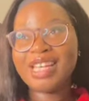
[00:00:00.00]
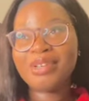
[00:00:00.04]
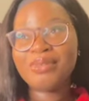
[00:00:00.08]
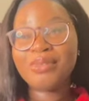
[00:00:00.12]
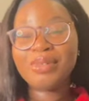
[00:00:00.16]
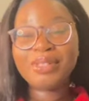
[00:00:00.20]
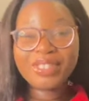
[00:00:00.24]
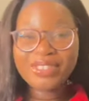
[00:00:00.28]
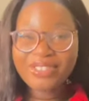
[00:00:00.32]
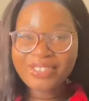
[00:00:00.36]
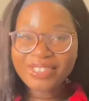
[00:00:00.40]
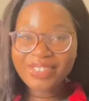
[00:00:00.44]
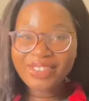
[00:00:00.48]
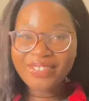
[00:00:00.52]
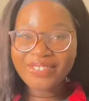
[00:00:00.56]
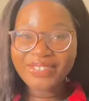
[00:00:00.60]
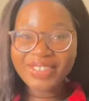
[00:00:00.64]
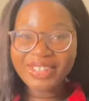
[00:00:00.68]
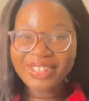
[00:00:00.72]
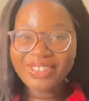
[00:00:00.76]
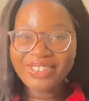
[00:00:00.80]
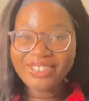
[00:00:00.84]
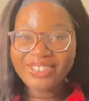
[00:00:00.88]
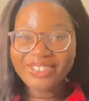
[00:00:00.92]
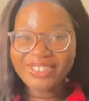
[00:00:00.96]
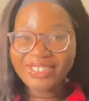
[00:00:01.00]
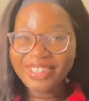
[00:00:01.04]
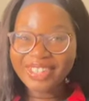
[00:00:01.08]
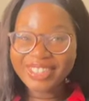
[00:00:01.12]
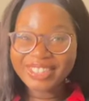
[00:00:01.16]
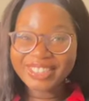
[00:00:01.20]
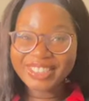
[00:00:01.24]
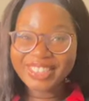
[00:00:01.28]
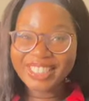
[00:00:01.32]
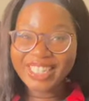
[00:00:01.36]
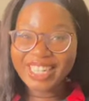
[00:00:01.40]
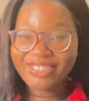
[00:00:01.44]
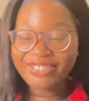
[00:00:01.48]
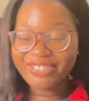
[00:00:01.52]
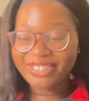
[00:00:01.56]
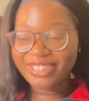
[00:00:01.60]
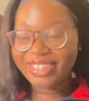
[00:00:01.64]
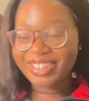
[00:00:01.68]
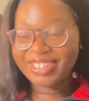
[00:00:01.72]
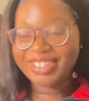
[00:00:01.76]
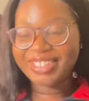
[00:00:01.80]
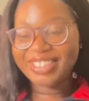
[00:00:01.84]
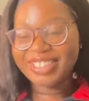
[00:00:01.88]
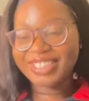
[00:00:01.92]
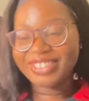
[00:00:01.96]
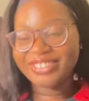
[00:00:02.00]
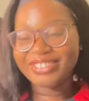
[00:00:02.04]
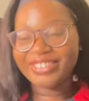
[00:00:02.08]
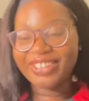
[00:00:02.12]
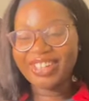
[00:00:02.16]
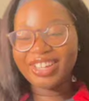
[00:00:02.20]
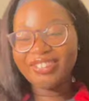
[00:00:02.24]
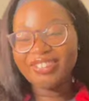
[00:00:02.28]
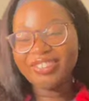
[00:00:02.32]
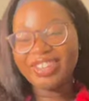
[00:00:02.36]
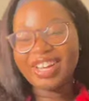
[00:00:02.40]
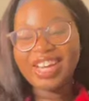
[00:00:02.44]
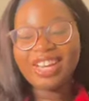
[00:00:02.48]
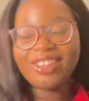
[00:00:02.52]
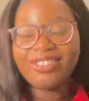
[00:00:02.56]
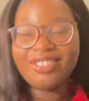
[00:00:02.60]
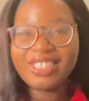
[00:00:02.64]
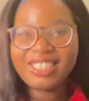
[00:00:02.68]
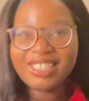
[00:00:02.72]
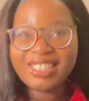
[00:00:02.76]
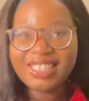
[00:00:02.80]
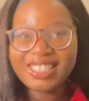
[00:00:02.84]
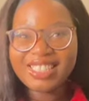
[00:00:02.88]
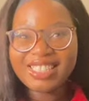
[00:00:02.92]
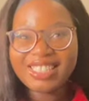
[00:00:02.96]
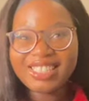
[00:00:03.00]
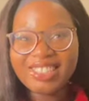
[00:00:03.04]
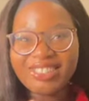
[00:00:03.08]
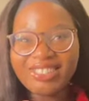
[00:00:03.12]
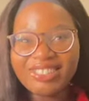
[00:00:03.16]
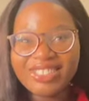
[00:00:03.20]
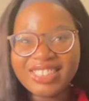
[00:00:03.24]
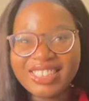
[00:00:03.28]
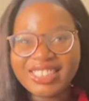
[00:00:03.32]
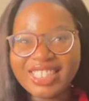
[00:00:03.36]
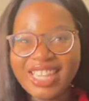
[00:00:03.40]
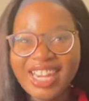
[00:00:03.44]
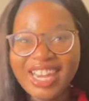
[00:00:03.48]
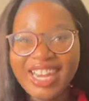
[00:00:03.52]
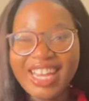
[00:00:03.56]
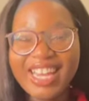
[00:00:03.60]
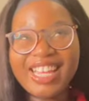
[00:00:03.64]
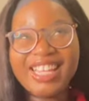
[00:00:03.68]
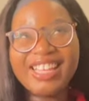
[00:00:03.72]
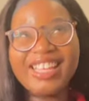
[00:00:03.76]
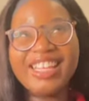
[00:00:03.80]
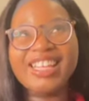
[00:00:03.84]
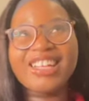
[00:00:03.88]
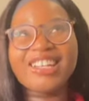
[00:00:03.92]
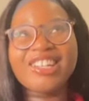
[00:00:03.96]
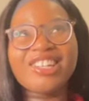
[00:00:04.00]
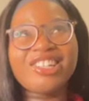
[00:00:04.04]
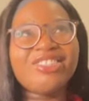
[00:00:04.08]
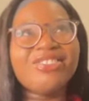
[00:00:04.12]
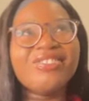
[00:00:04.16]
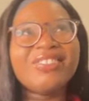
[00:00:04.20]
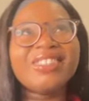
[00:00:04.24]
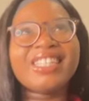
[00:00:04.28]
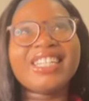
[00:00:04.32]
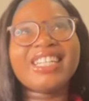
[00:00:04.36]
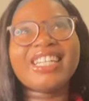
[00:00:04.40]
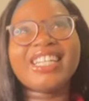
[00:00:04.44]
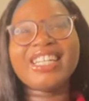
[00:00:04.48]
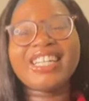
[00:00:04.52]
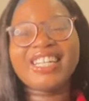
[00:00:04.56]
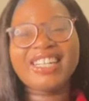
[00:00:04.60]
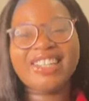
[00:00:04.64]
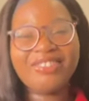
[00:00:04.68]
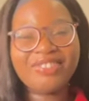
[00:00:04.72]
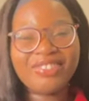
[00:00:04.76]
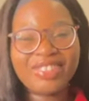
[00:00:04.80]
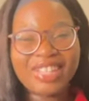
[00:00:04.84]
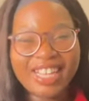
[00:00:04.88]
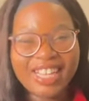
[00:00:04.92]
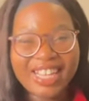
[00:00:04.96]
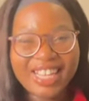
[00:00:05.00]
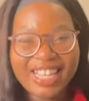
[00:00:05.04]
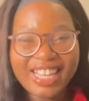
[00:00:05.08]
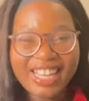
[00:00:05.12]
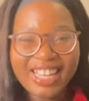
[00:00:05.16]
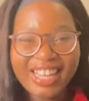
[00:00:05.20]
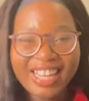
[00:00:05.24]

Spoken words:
well, there's a few orgs that I wanted to join, but I was just so shy, and then COVID hit, and I'm like,